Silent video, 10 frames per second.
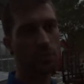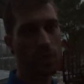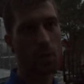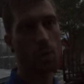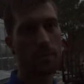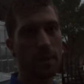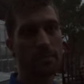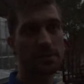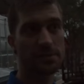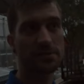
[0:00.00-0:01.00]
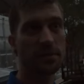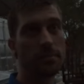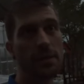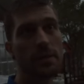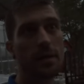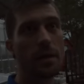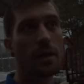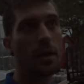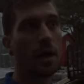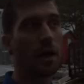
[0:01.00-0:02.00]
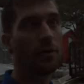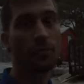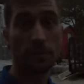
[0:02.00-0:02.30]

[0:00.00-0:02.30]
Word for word: that's what I want my business to be uh,